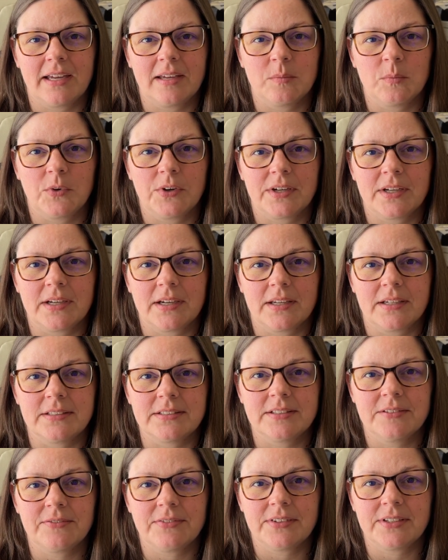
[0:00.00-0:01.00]
am working on a
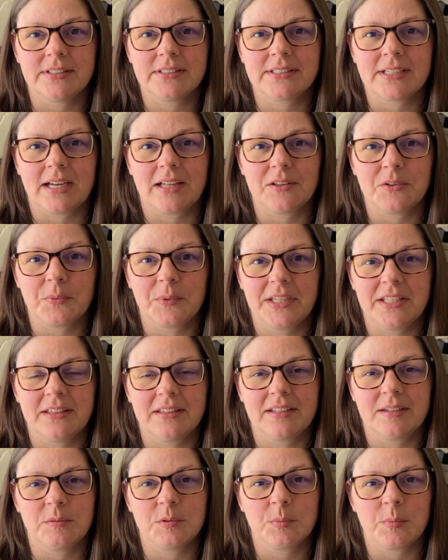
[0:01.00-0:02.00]
different Halloween
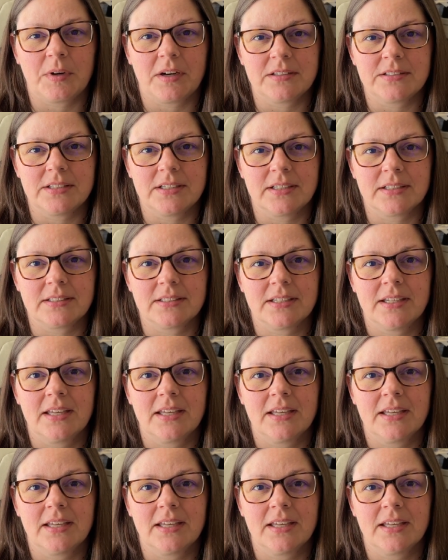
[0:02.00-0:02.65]
themed project